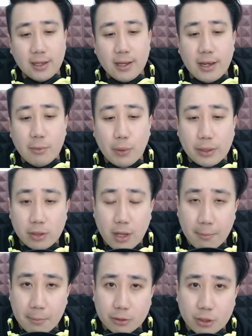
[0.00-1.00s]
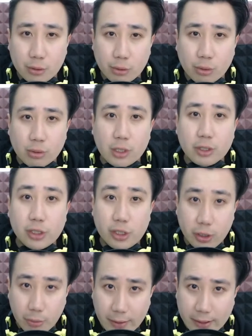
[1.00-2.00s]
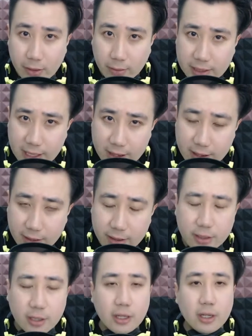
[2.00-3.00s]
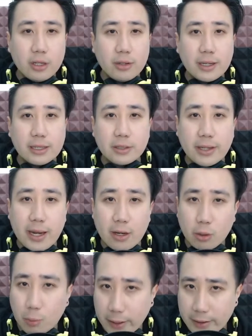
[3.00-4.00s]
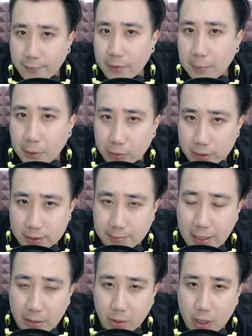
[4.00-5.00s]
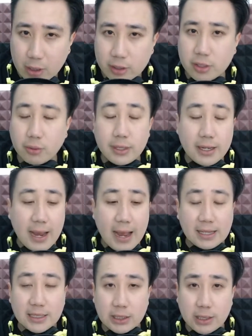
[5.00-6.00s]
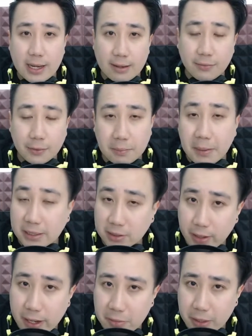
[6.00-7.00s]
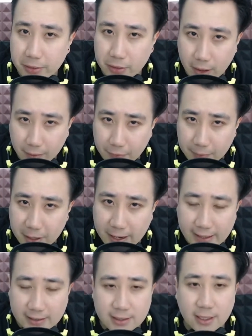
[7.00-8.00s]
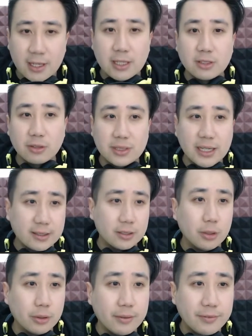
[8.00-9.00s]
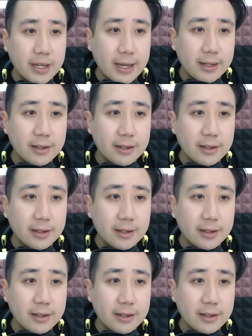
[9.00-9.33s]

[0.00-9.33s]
when you combo two, during your turn, you get to KO one of your opponent's battle cards. So it has to come from the battle area, not from your hands. So take note of that.